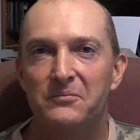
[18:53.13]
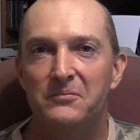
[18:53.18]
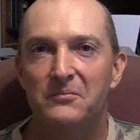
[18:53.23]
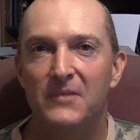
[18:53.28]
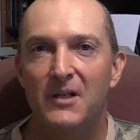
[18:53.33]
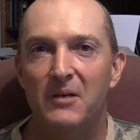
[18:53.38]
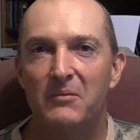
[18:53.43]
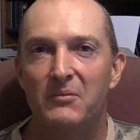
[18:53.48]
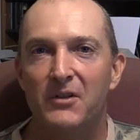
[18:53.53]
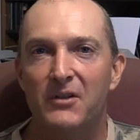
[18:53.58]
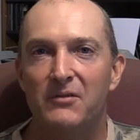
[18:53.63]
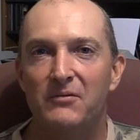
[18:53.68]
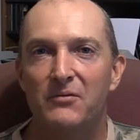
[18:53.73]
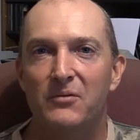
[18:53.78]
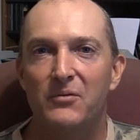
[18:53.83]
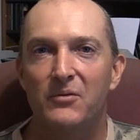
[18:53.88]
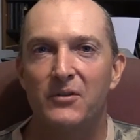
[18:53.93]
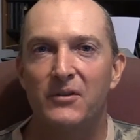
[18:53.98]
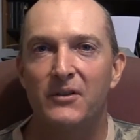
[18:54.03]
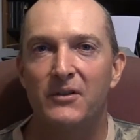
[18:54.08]
I'm looking
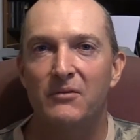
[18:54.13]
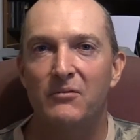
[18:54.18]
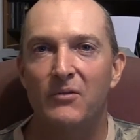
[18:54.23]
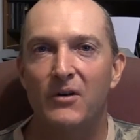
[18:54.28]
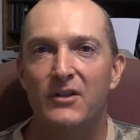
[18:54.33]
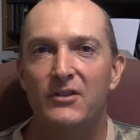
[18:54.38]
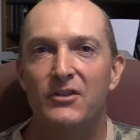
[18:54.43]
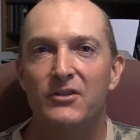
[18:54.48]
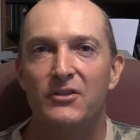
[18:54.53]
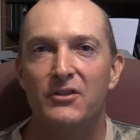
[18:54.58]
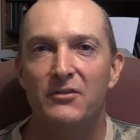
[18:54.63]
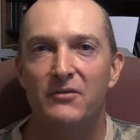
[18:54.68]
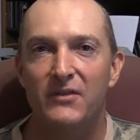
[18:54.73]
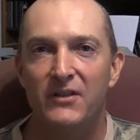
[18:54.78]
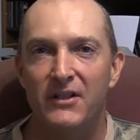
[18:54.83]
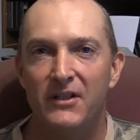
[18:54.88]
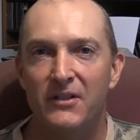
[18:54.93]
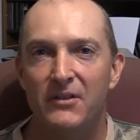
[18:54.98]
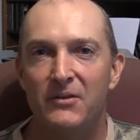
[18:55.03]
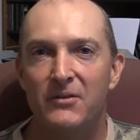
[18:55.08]
forward to watching your
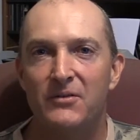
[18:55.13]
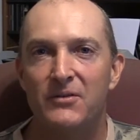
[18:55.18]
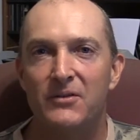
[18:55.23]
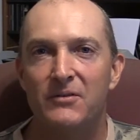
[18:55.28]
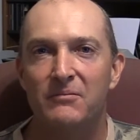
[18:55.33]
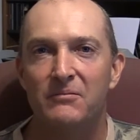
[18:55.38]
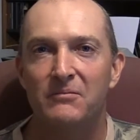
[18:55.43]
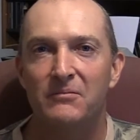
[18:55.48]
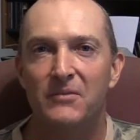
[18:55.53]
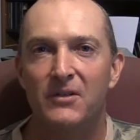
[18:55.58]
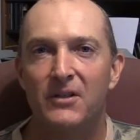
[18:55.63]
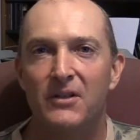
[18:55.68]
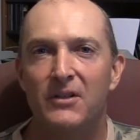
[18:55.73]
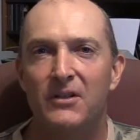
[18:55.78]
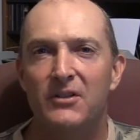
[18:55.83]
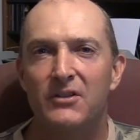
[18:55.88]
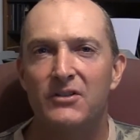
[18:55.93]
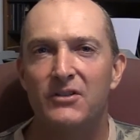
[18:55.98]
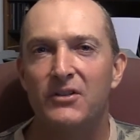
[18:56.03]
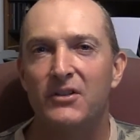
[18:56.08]
videos and
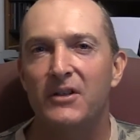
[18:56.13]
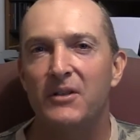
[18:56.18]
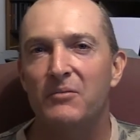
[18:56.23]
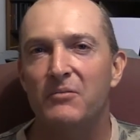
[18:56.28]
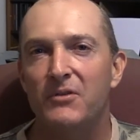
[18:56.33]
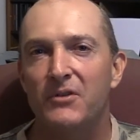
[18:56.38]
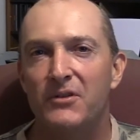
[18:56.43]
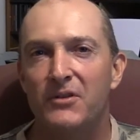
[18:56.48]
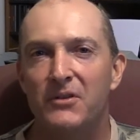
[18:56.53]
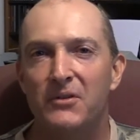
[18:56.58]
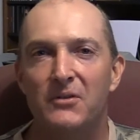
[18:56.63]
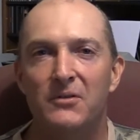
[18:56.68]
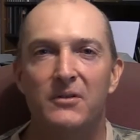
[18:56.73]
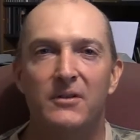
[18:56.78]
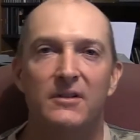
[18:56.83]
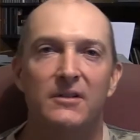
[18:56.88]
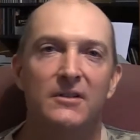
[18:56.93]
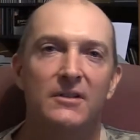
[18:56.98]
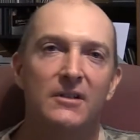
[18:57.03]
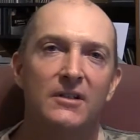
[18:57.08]
sharing them with you, and